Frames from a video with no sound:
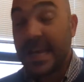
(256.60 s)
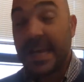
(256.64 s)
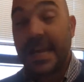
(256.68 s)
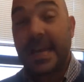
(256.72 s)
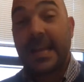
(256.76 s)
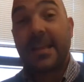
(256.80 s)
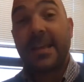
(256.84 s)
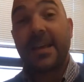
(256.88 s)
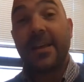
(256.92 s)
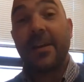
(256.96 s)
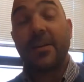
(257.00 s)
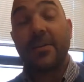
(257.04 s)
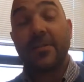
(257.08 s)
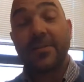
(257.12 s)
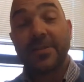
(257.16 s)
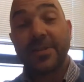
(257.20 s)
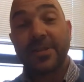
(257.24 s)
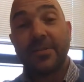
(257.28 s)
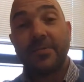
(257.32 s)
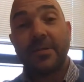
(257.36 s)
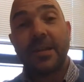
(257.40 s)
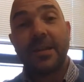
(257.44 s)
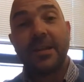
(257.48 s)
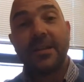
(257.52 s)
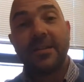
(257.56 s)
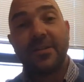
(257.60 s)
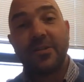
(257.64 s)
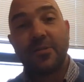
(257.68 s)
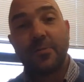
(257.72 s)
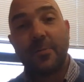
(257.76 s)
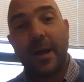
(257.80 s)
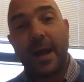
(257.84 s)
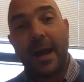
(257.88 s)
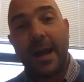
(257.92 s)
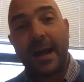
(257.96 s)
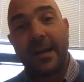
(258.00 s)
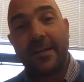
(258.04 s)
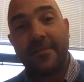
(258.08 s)
They also needed to
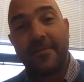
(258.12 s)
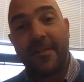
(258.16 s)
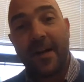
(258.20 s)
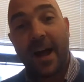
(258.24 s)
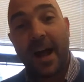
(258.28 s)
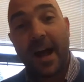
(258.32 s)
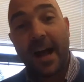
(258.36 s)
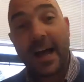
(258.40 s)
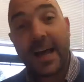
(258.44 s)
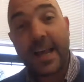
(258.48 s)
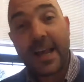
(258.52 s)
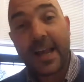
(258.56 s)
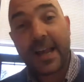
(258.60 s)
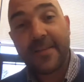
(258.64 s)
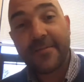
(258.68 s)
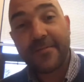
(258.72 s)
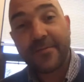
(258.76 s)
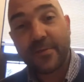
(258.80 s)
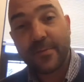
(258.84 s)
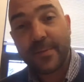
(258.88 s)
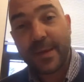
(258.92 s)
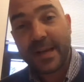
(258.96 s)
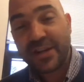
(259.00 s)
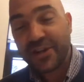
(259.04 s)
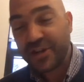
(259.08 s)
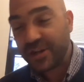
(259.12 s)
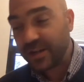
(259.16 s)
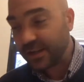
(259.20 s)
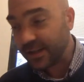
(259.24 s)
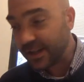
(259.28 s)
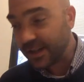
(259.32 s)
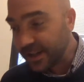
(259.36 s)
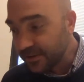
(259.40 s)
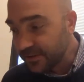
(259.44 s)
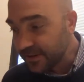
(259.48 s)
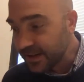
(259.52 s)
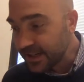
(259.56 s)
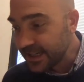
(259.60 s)
have high information
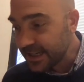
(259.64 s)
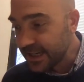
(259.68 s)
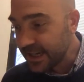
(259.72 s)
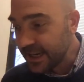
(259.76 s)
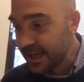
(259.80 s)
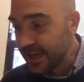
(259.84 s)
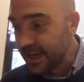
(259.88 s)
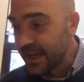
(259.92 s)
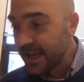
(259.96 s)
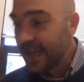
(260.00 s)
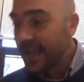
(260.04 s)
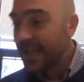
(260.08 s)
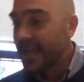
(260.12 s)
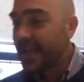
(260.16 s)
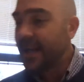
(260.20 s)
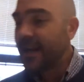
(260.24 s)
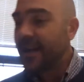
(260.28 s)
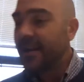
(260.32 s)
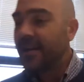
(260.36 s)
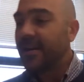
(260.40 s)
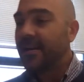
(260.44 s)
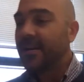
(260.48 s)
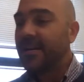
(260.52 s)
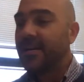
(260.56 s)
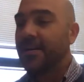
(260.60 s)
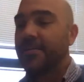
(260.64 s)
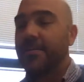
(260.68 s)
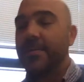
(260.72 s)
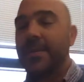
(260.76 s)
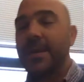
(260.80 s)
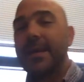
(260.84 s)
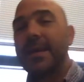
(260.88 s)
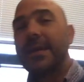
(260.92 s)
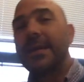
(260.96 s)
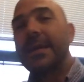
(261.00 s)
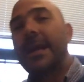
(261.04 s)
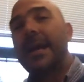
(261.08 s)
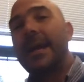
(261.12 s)
literacy
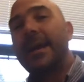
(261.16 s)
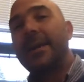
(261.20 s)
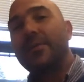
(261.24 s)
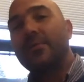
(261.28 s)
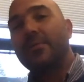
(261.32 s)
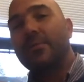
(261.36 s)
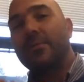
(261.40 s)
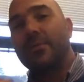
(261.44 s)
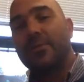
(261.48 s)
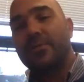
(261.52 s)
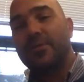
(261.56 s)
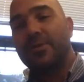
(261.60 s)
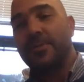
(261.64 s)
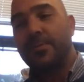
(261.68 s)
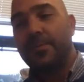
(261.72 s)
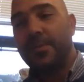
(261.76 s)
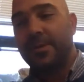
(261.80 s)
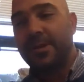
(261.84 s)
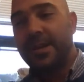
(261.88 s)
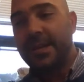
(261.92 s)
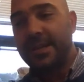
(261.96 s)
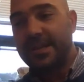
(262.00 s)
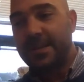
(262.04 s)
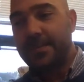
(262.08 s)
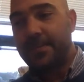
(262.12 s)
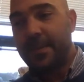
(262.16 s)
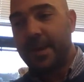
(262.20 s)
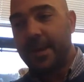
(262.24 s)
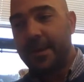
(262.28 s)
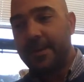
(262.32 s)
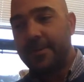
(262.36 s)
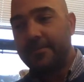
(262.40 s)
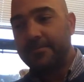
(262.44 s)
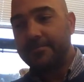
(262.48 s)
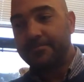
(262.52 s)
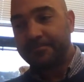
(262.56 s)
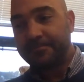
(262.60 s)
in order to participate,